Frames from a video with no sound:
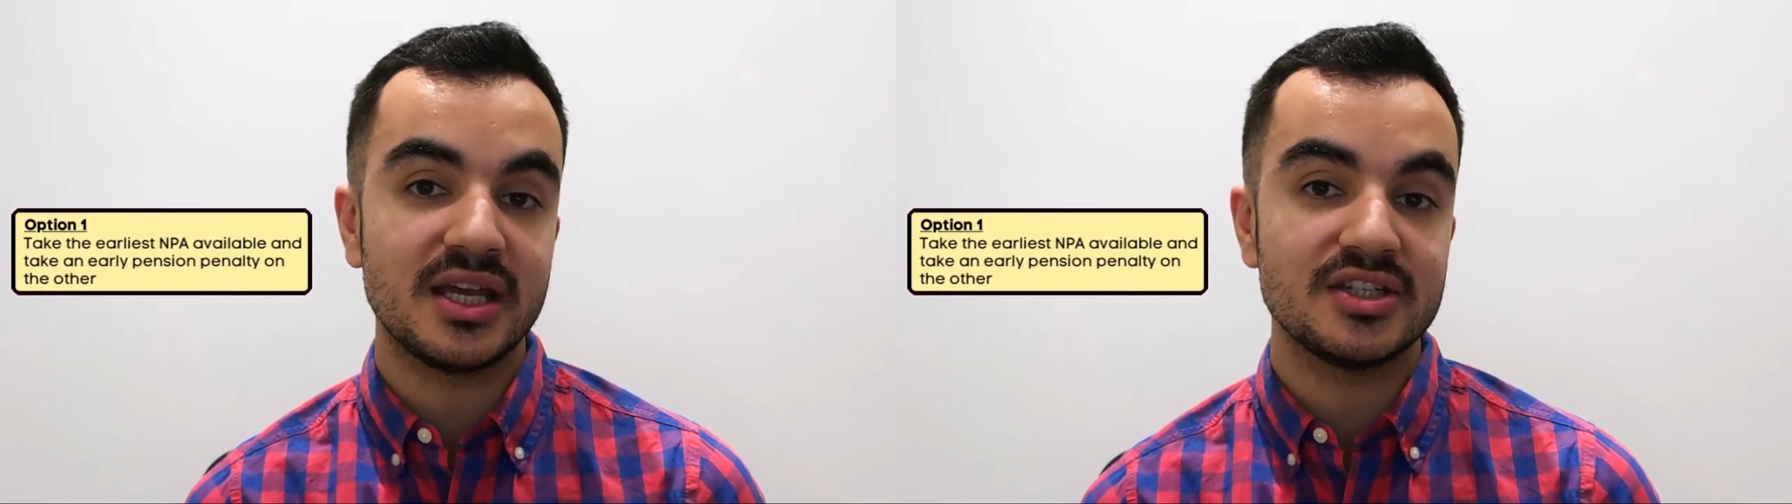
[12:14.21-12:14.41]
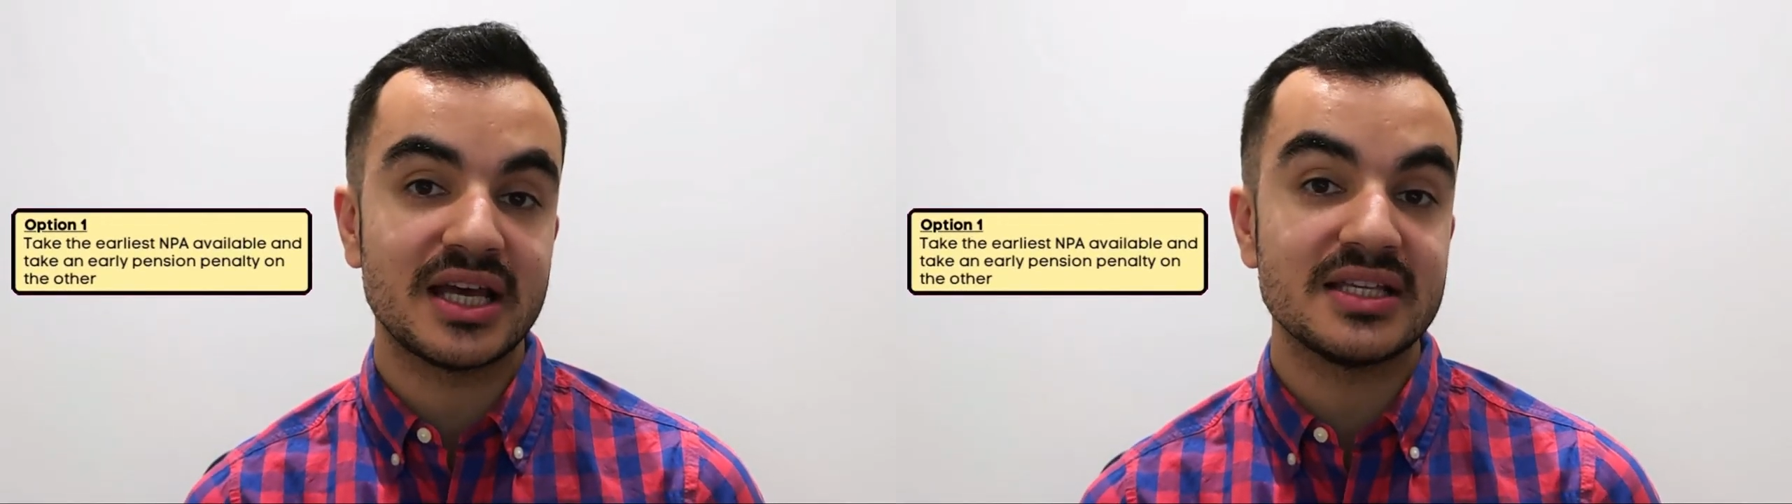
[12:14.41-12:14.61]

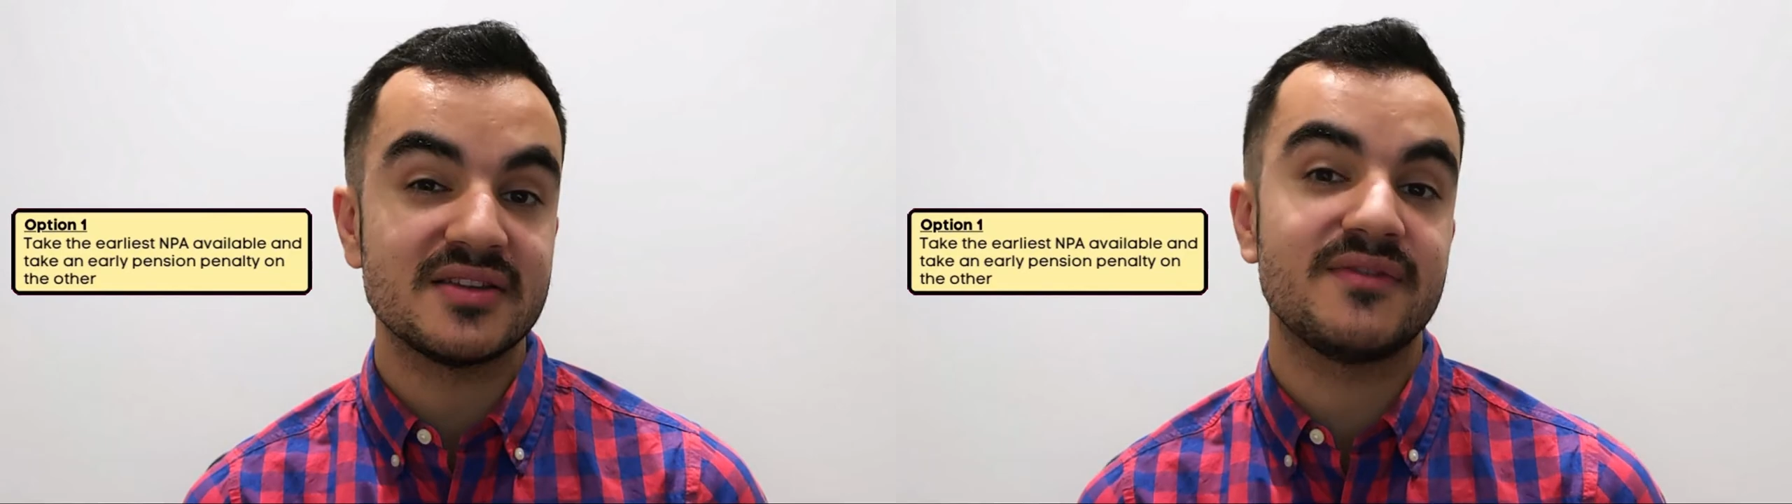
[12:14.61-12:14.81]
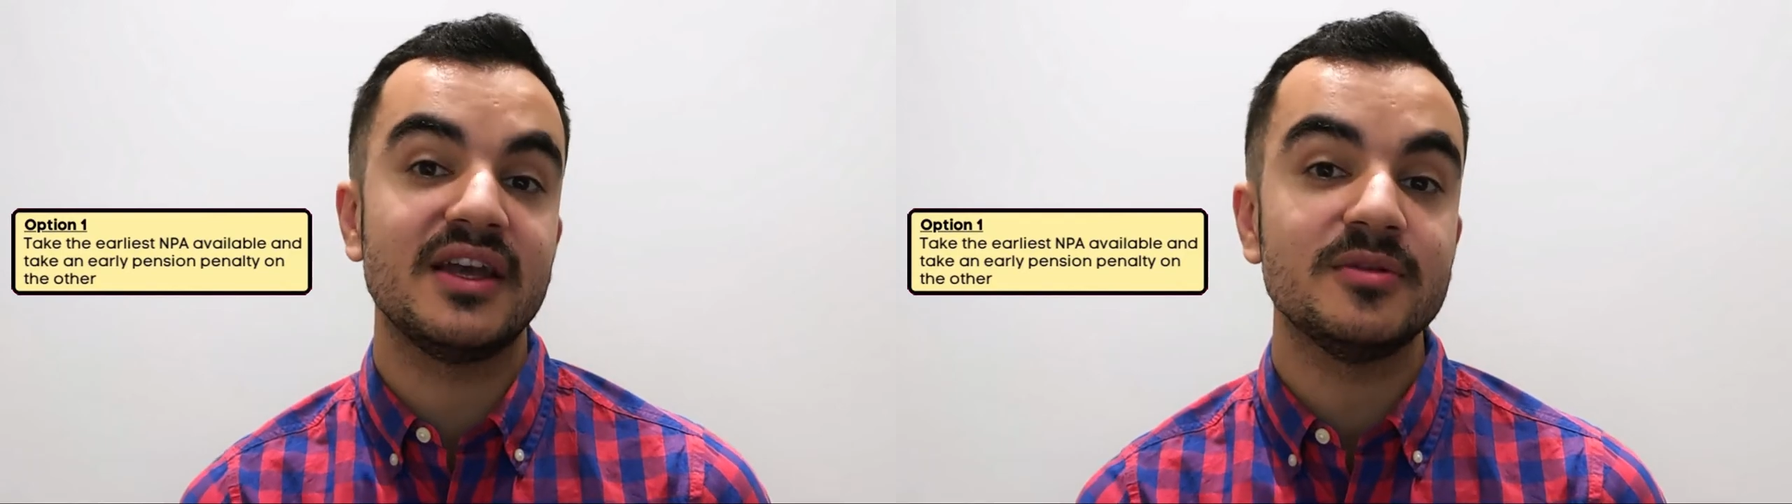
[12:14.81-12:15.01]
age that is
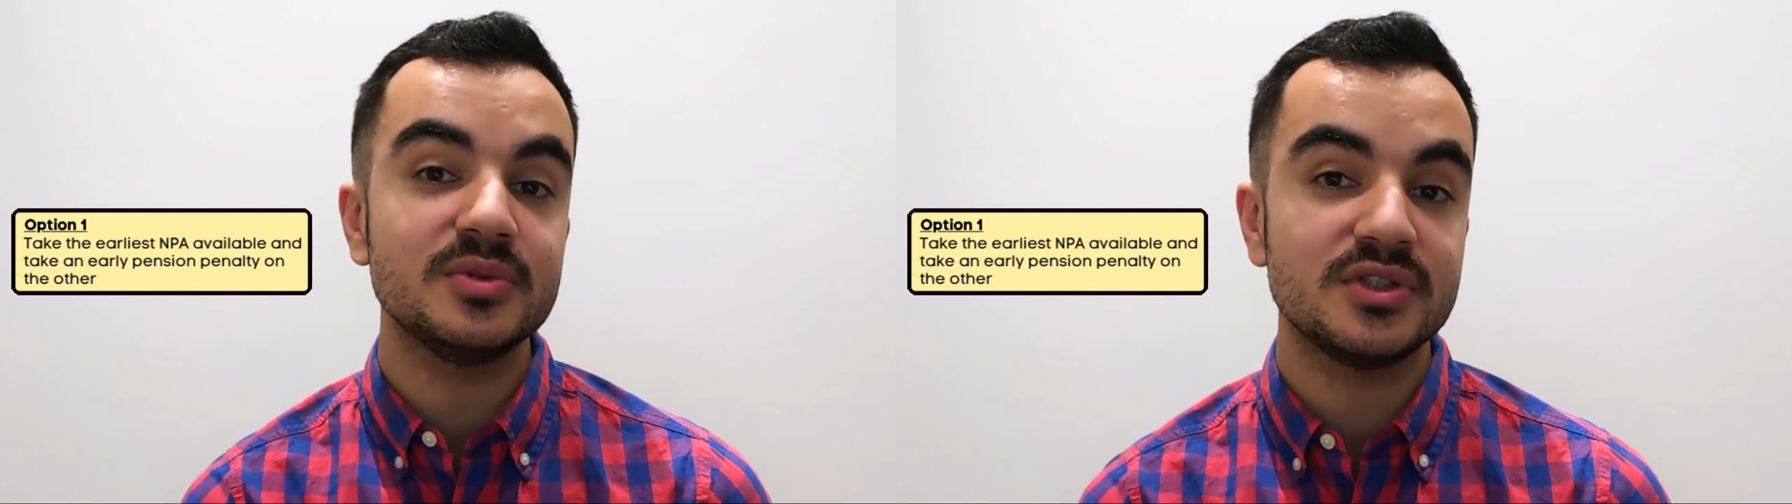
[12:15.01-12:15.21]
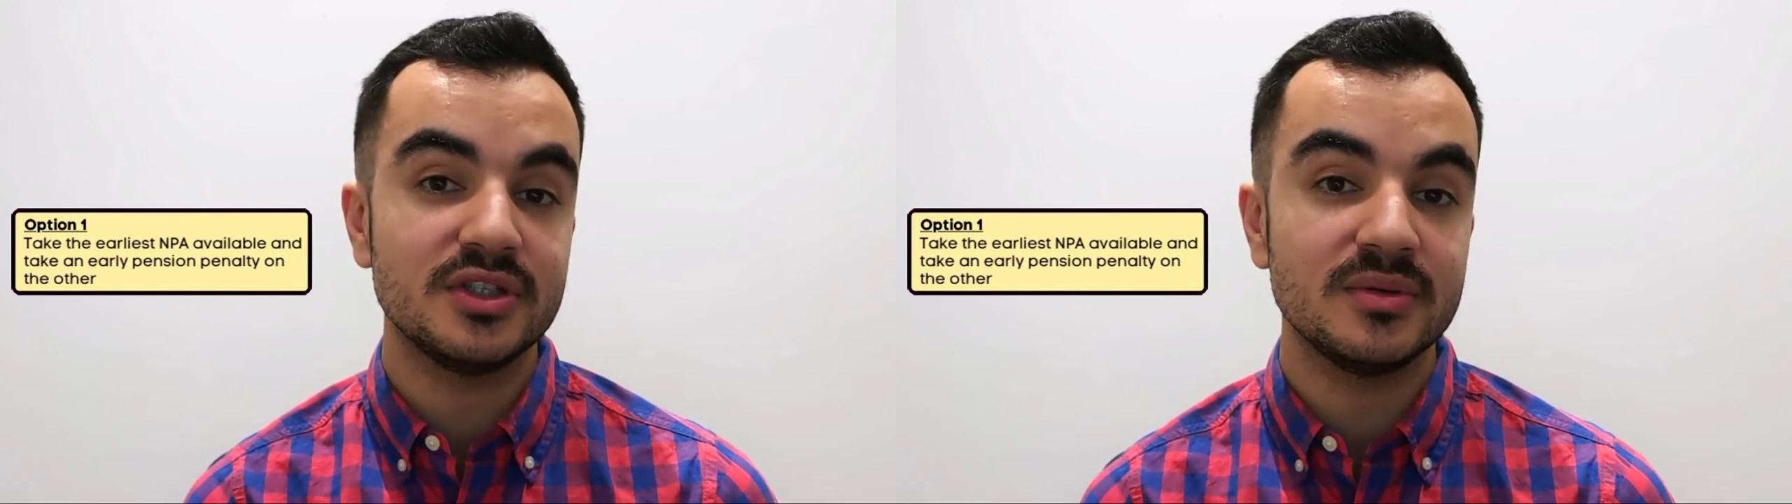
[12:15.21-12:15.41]

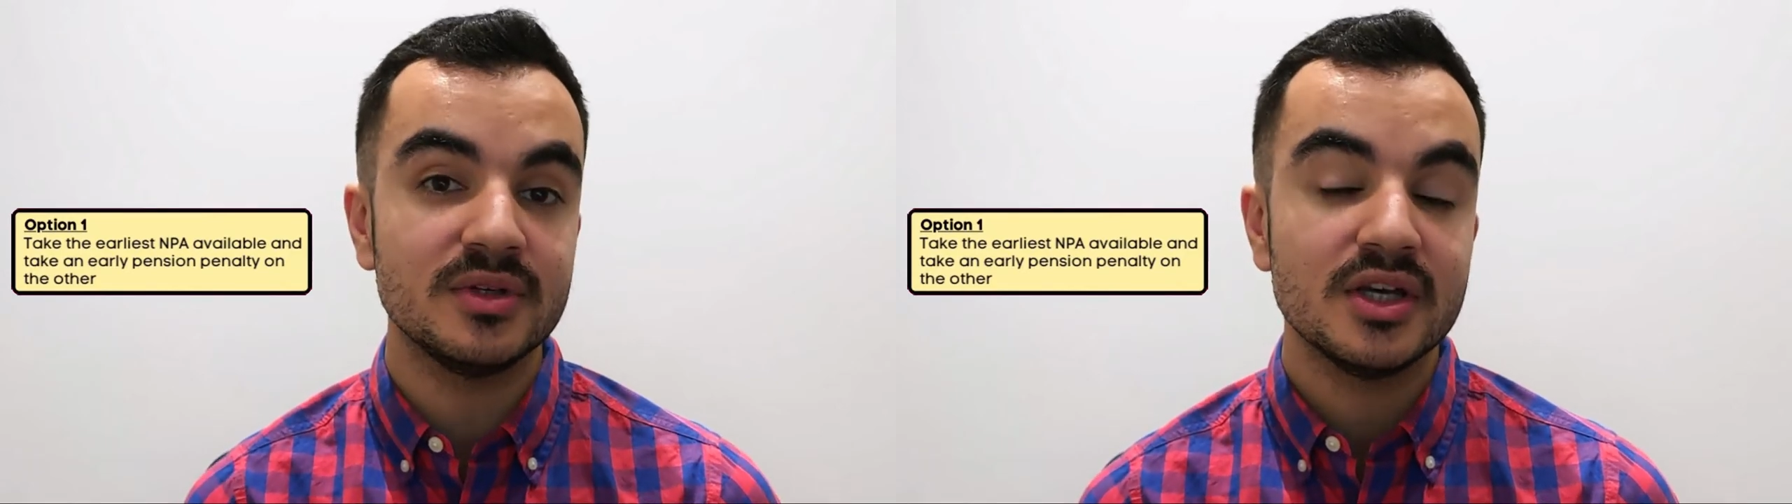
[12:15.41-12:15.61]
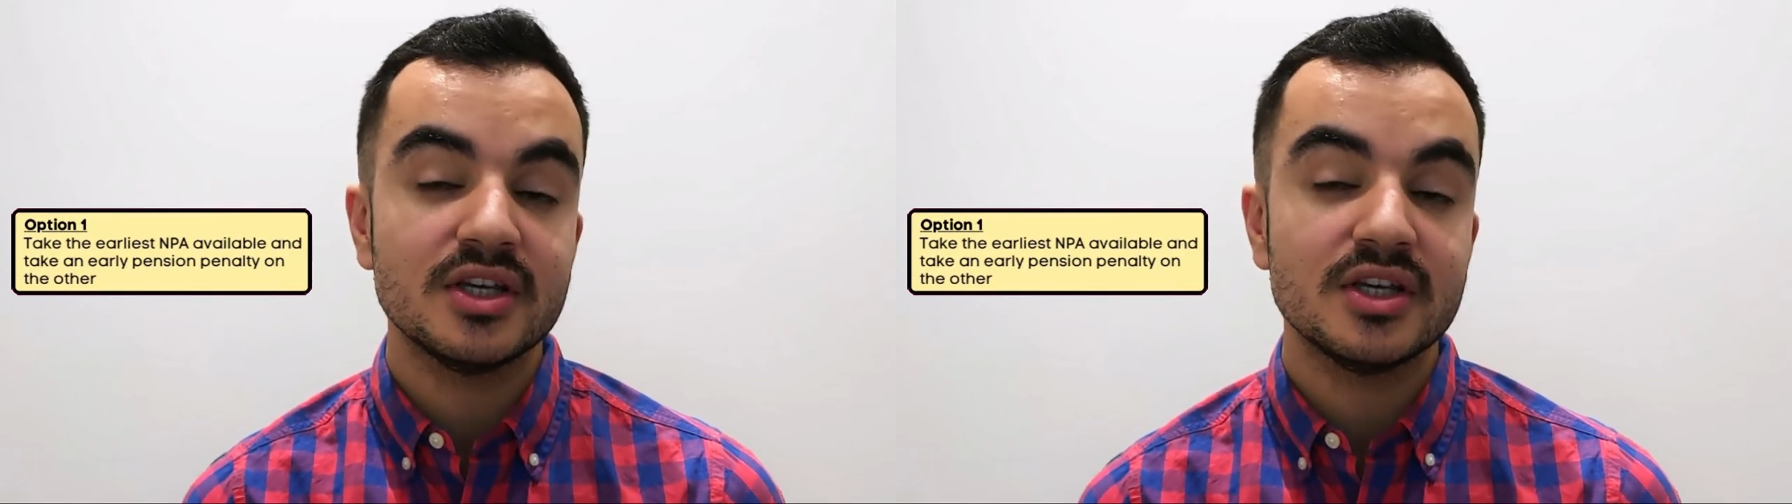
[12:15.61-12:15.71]
available to you.